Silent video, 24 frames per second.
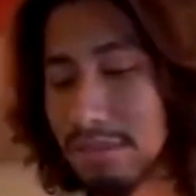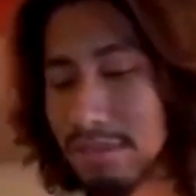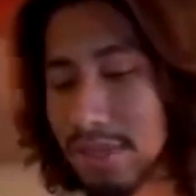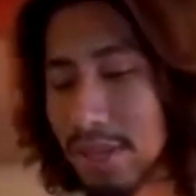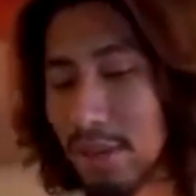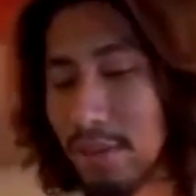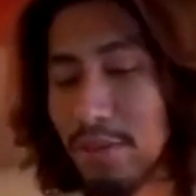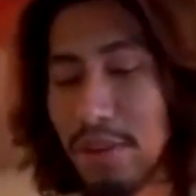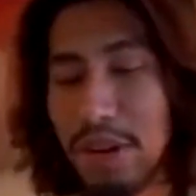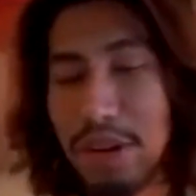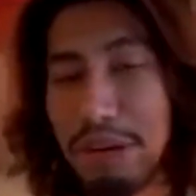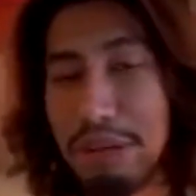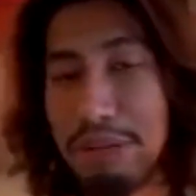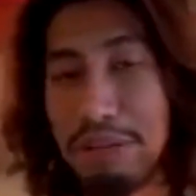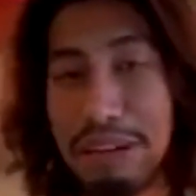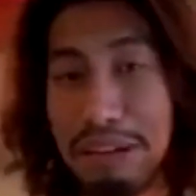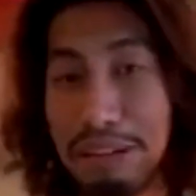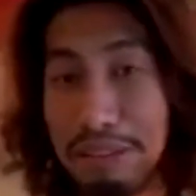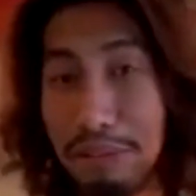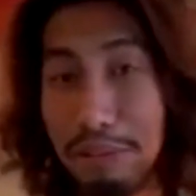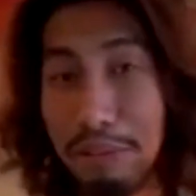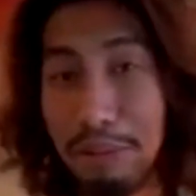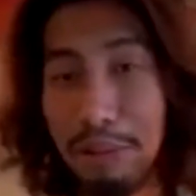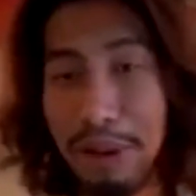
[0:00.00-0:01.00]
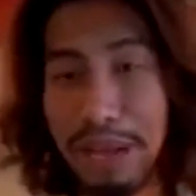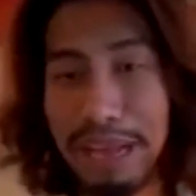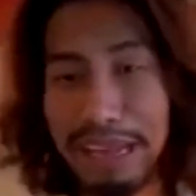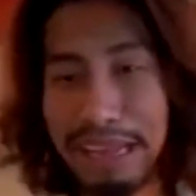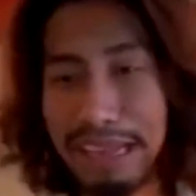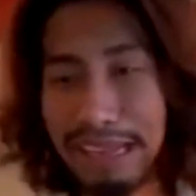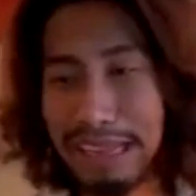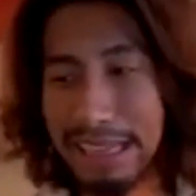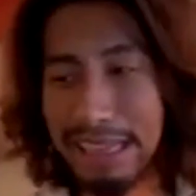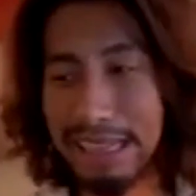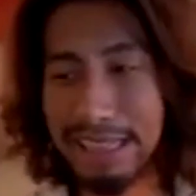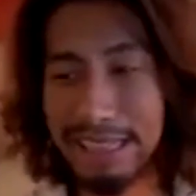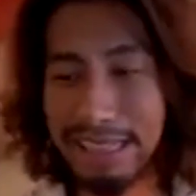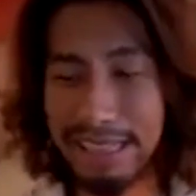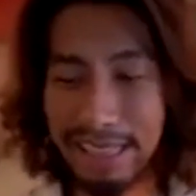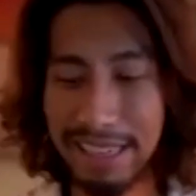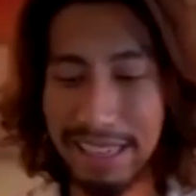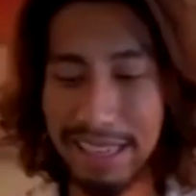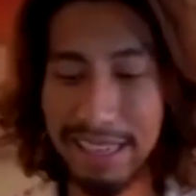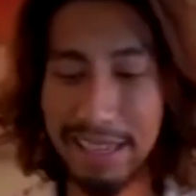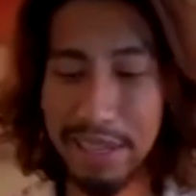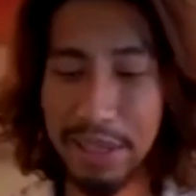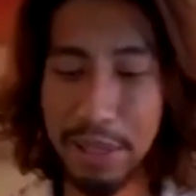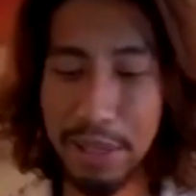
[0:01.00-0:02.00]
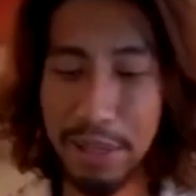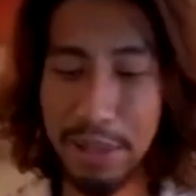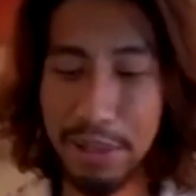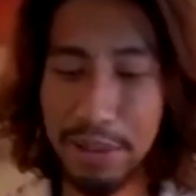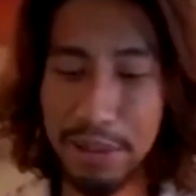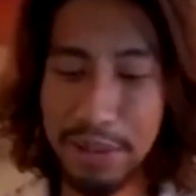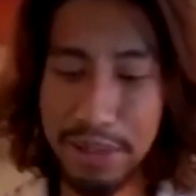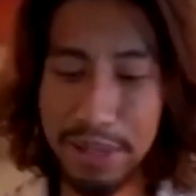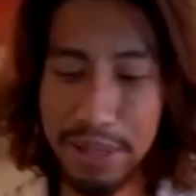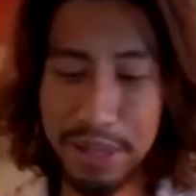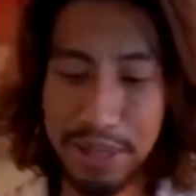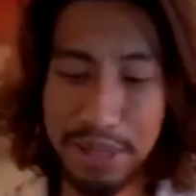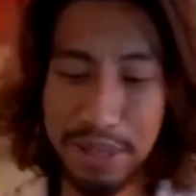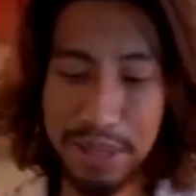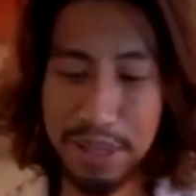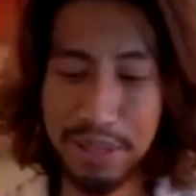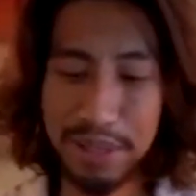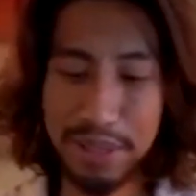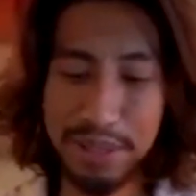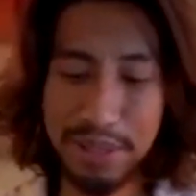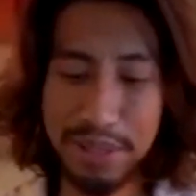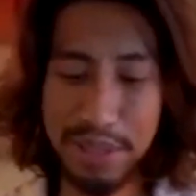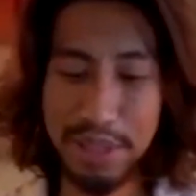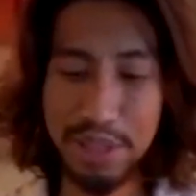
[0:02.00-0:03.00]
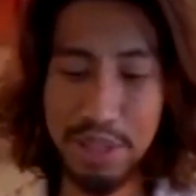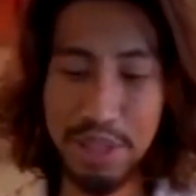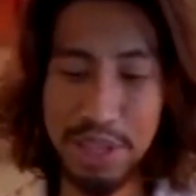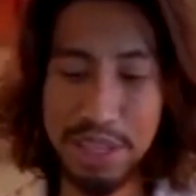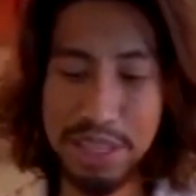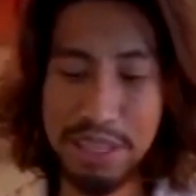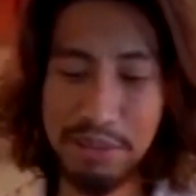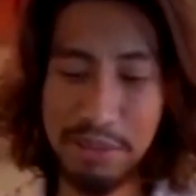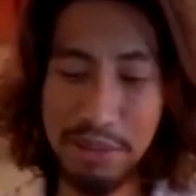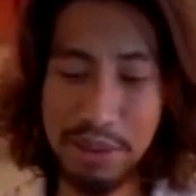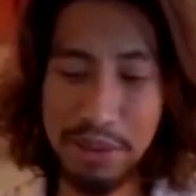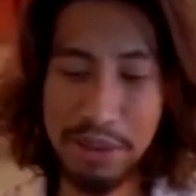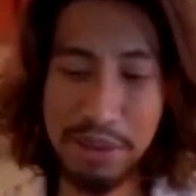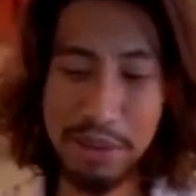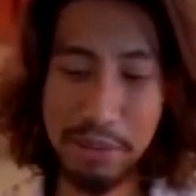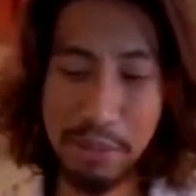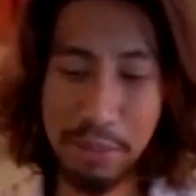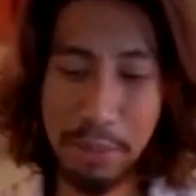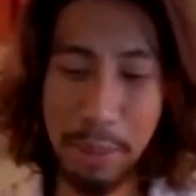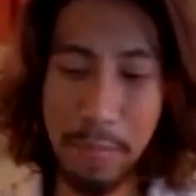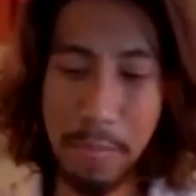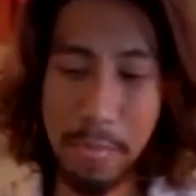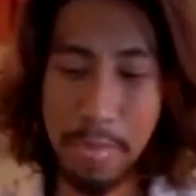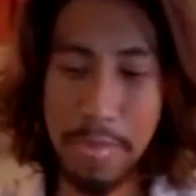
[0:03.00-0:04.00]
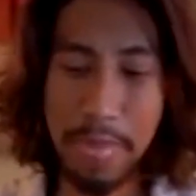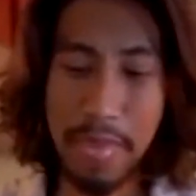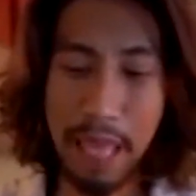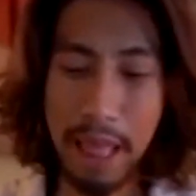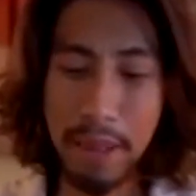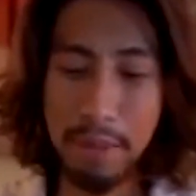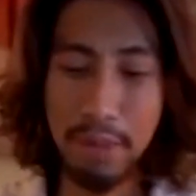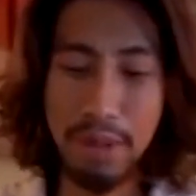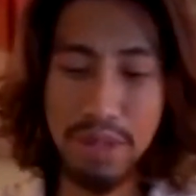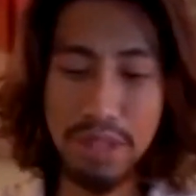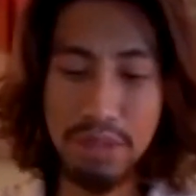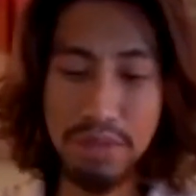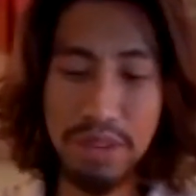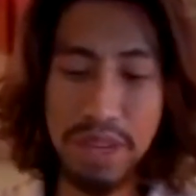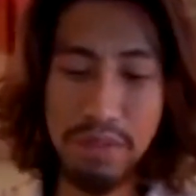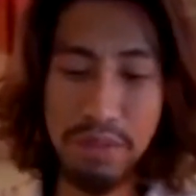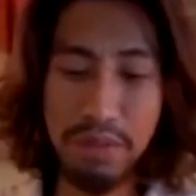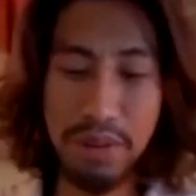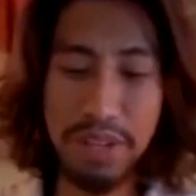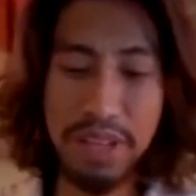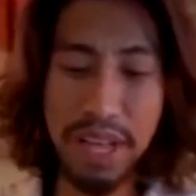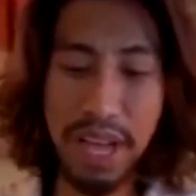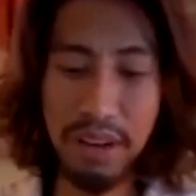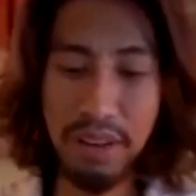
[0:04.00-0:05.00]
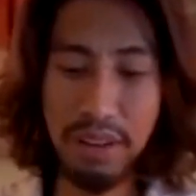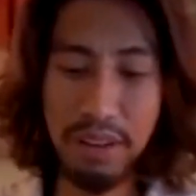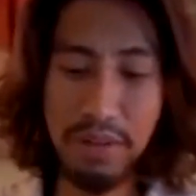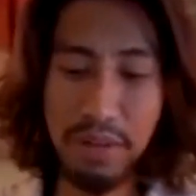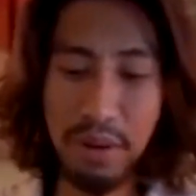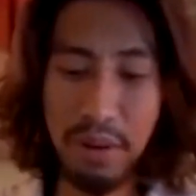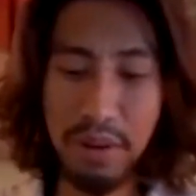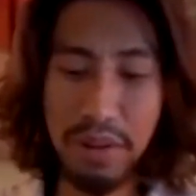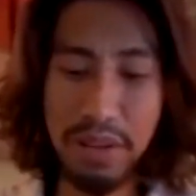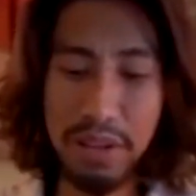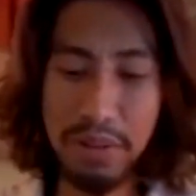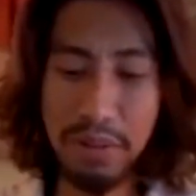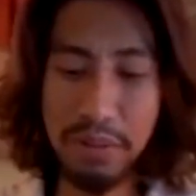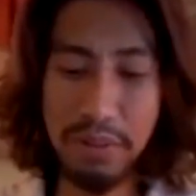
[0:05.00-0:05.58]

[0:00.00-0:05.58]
Very, very red. Okay, Nakshatra. Most favorite out of all the